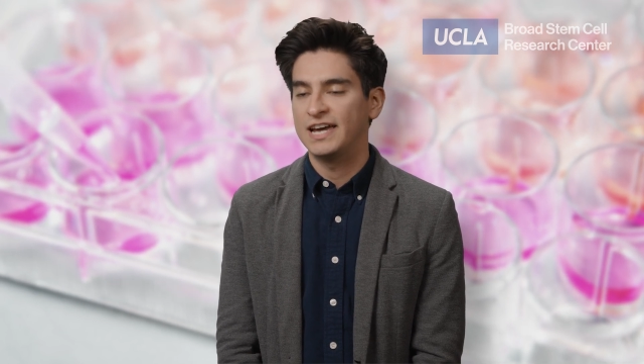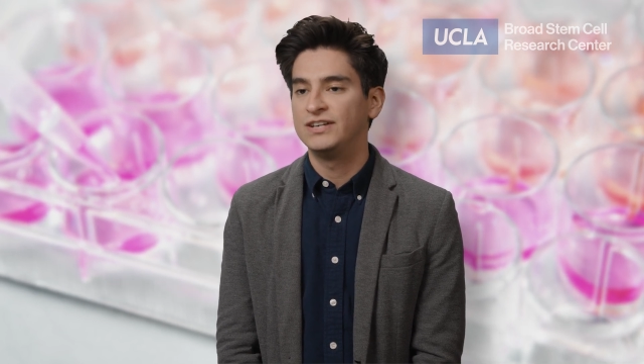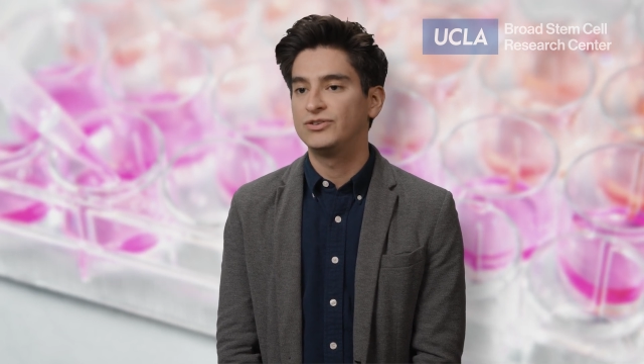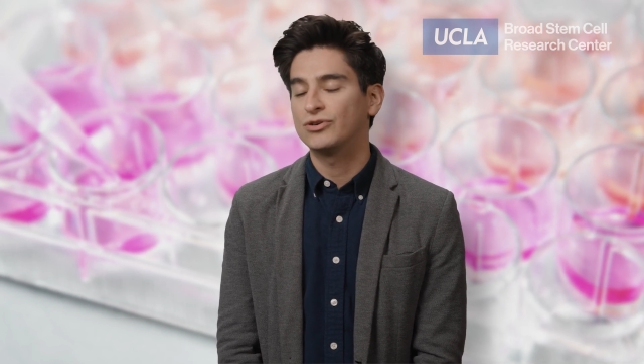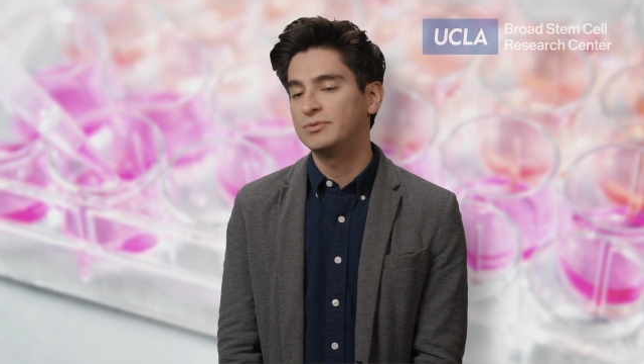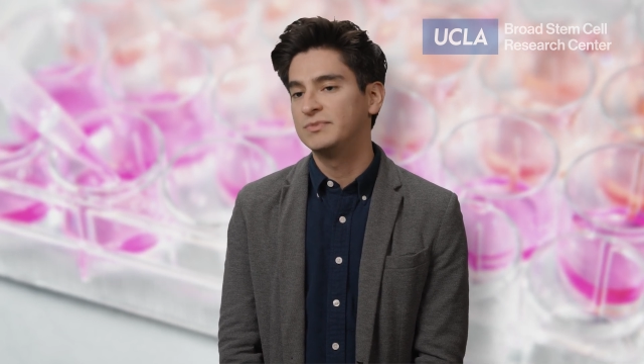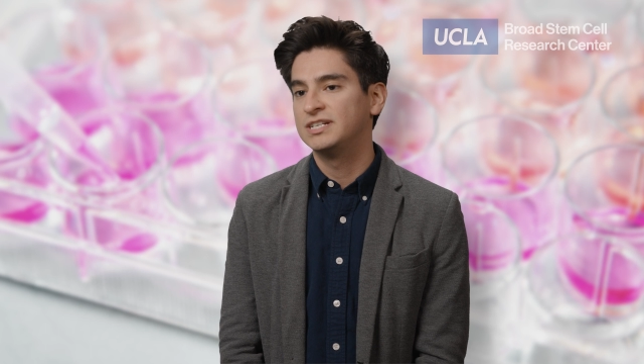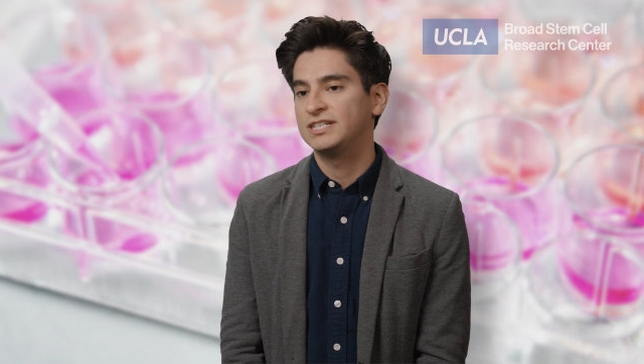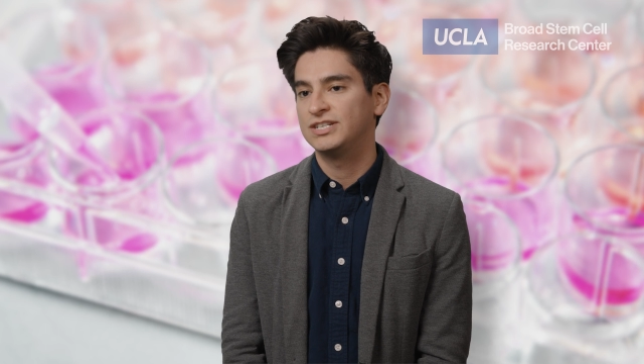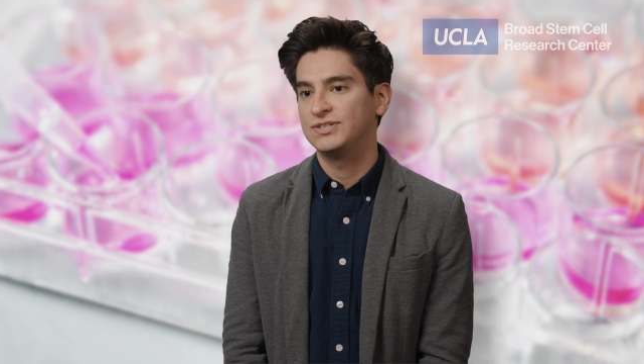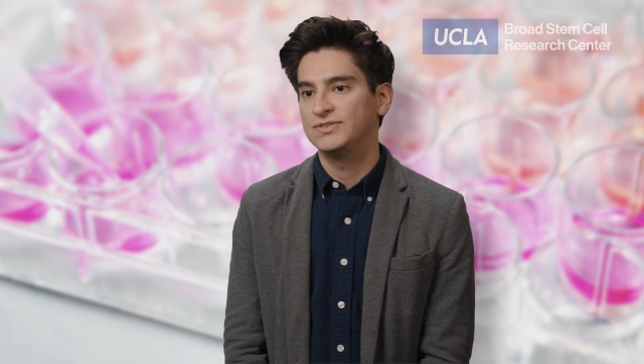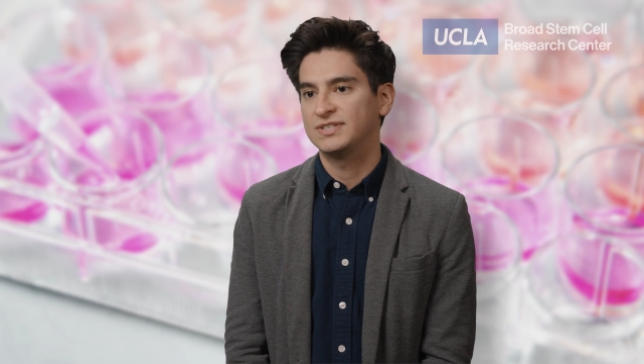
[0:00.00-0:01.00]
and dormant
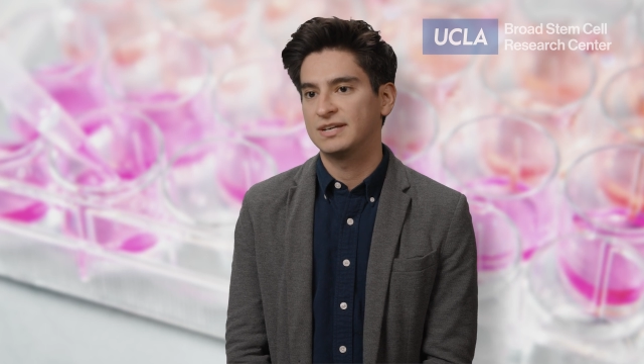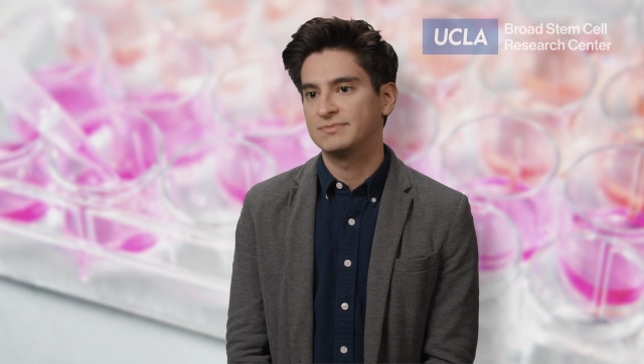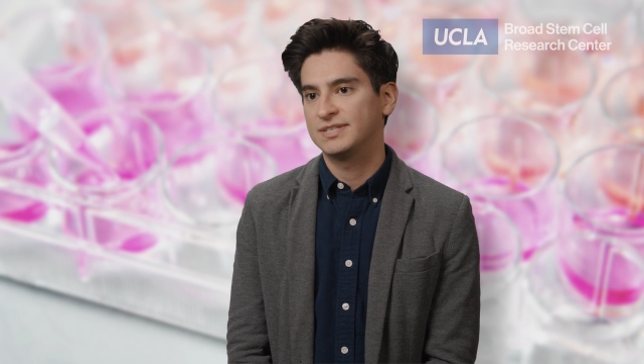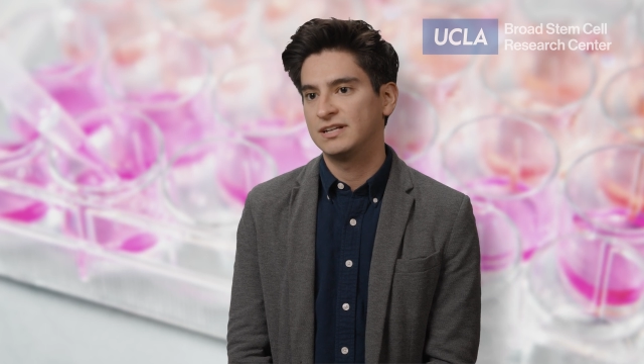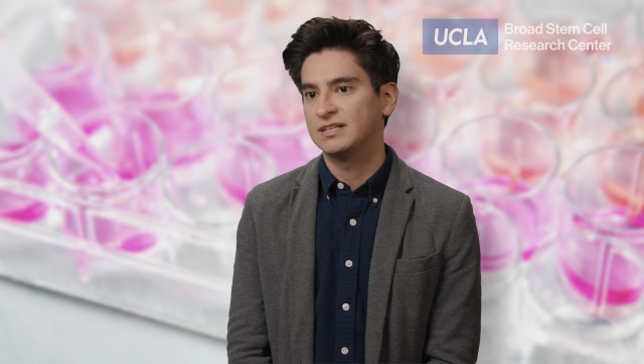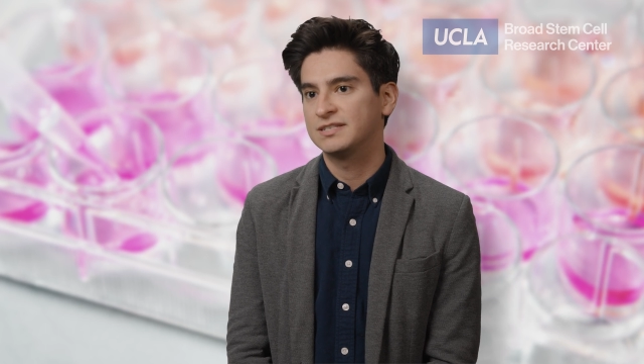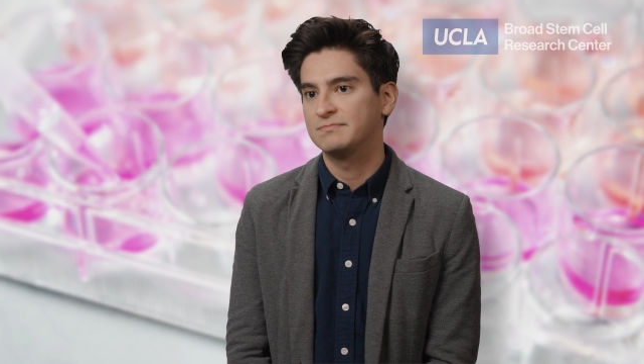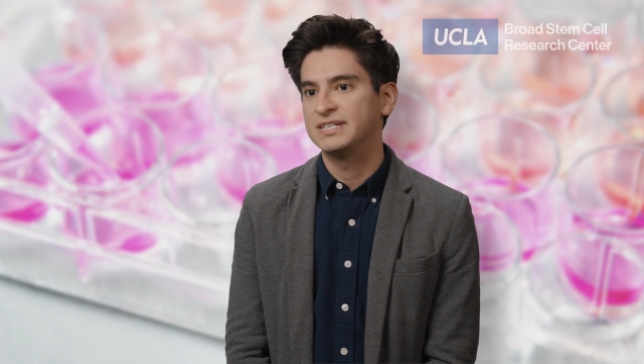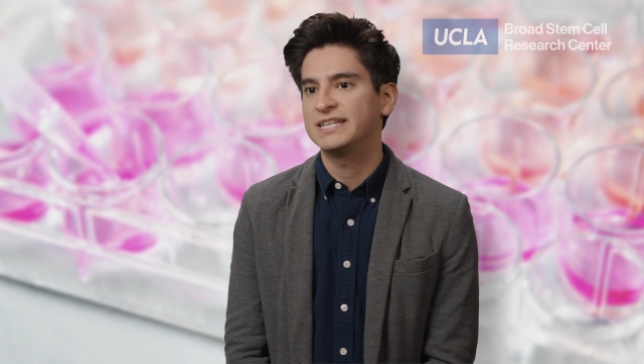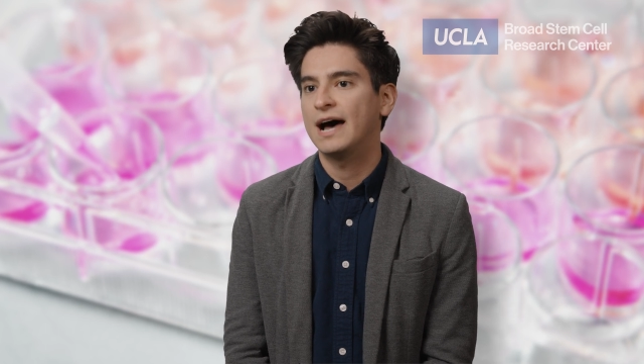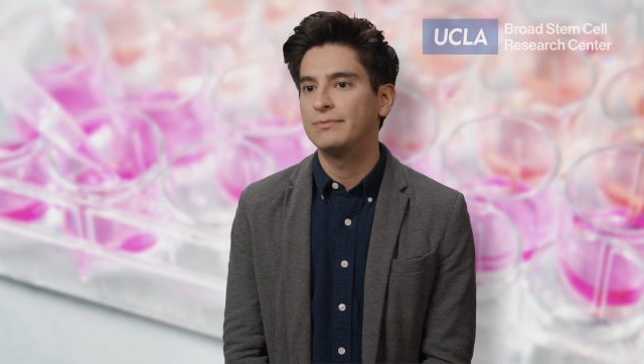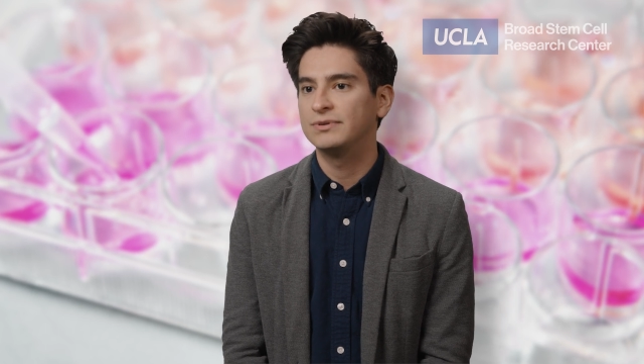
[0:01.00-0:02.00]
tissue stem cells
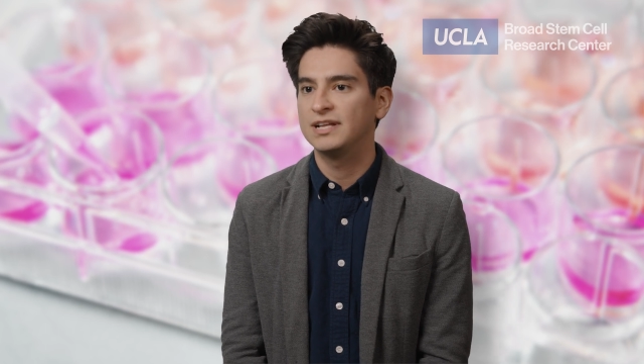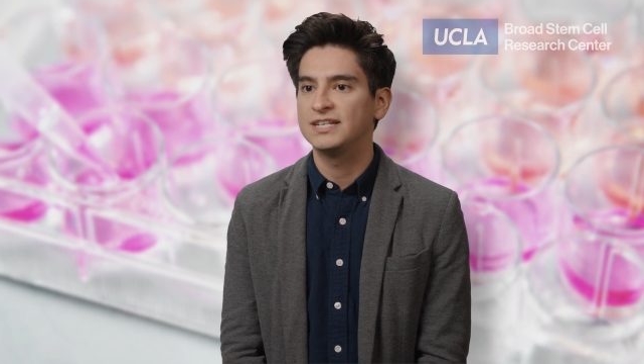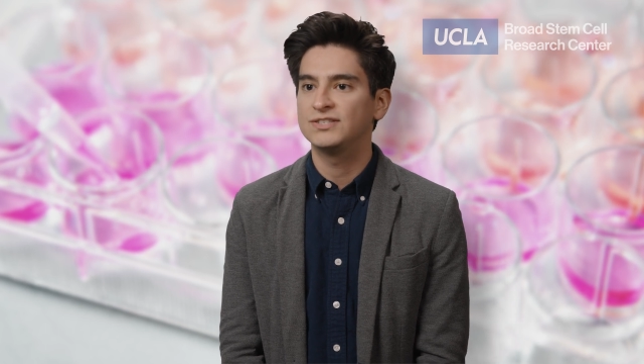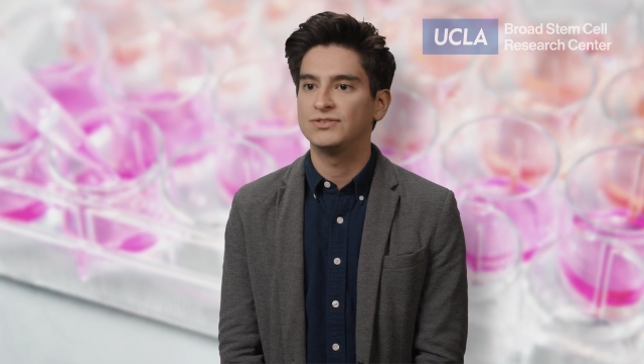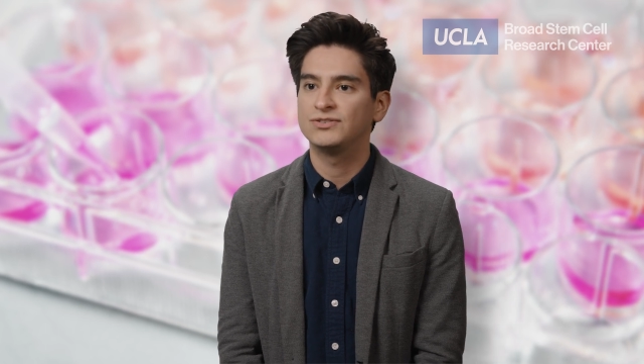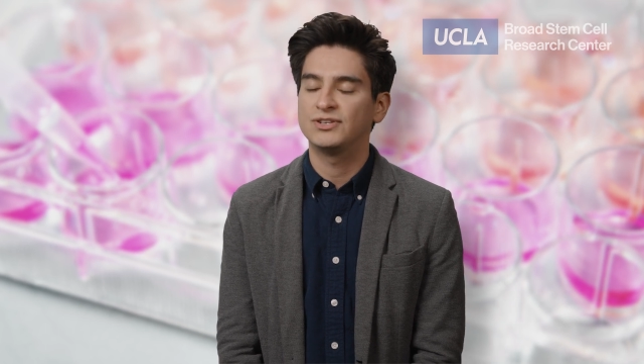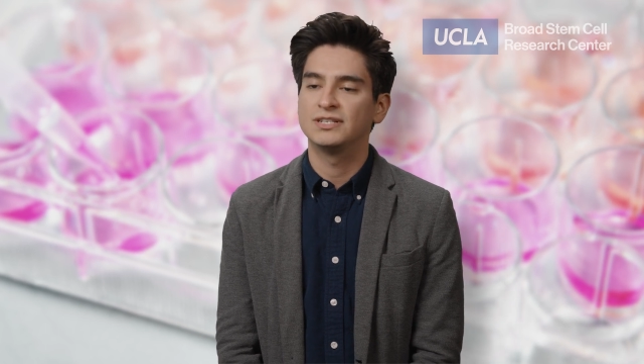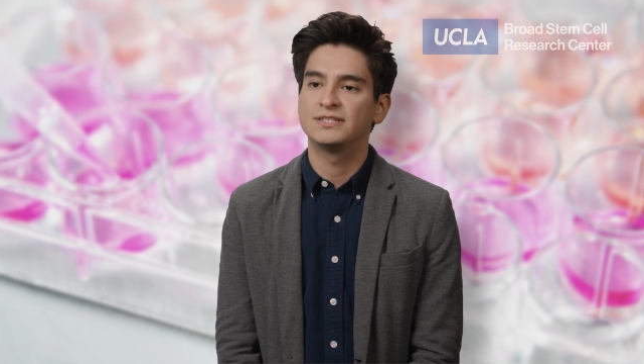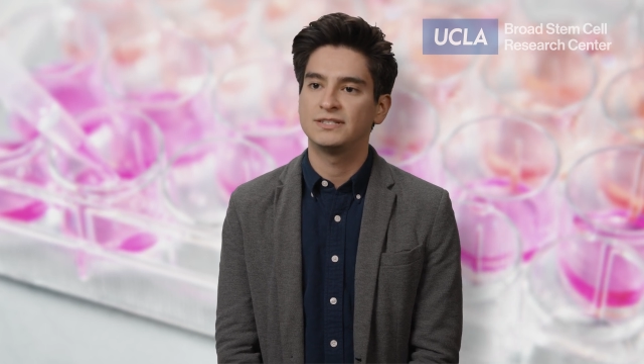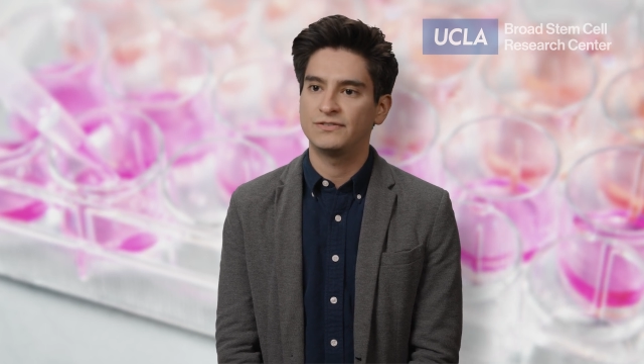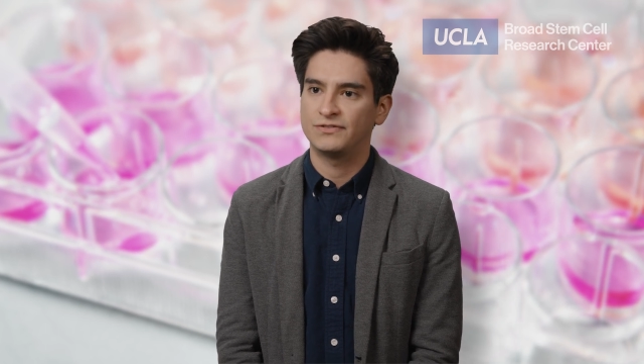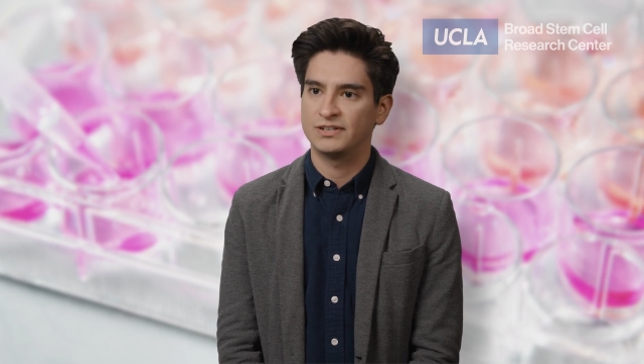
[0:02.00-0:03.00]
metabolize nutrients
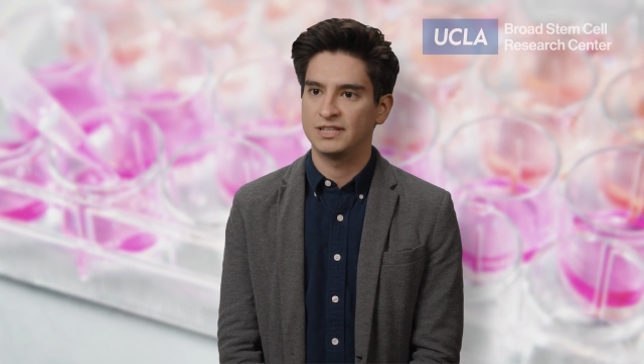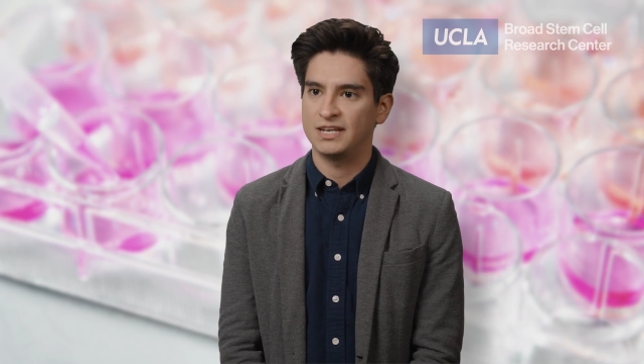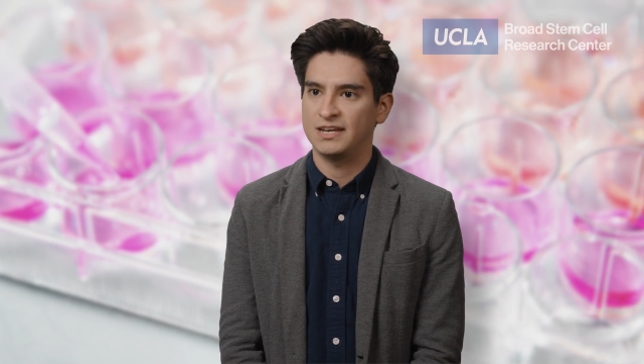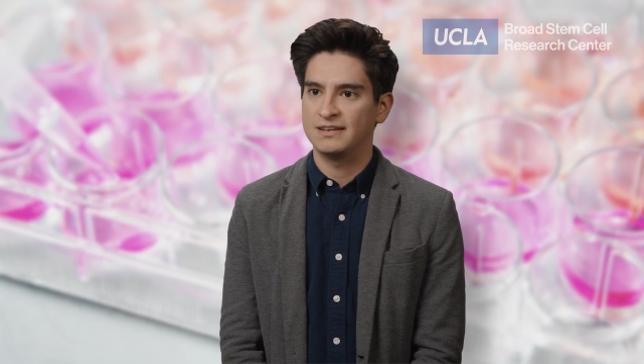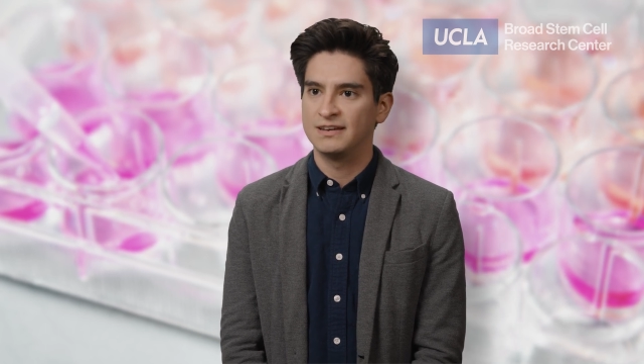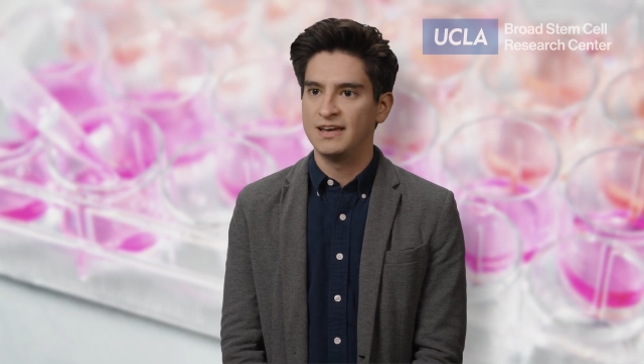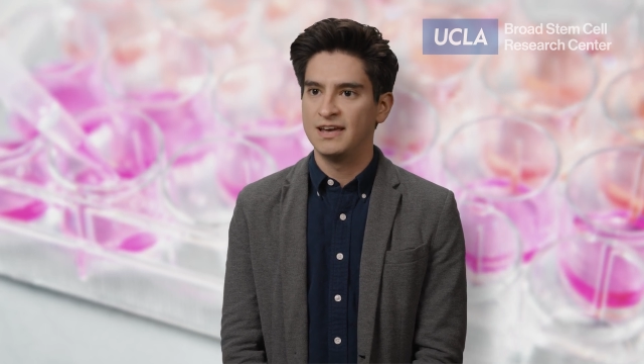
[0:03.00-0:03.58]
differently.